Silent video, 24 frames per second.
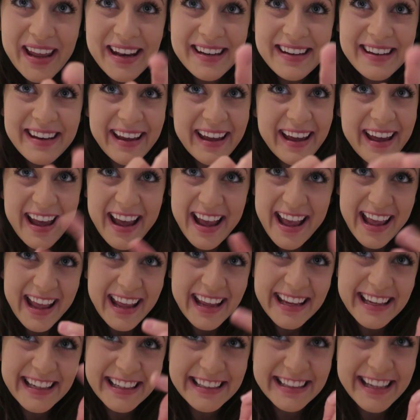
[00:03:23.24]
bend it.
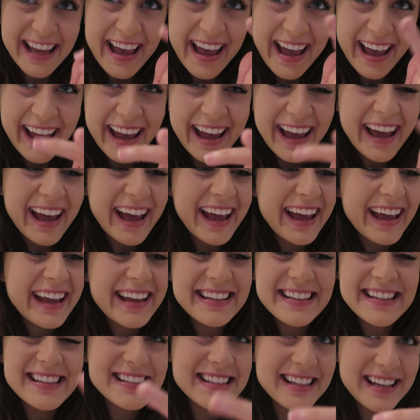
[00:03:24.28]
Yeah,
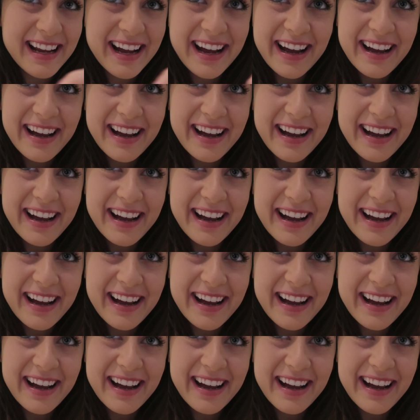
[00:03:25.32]
it doesn't